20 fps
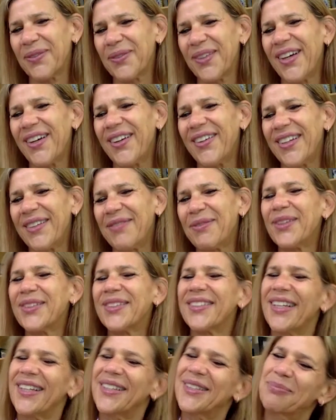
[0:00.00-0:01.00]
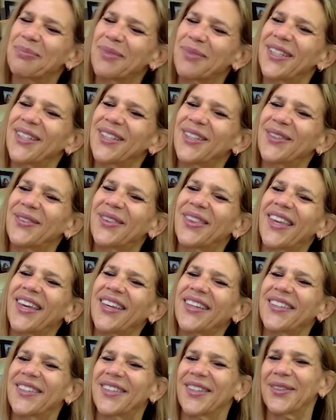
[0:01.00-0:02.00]
All right. Well, it's nice meeting you.
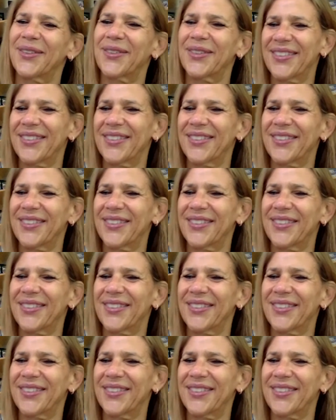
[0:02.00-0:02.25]
Thank you.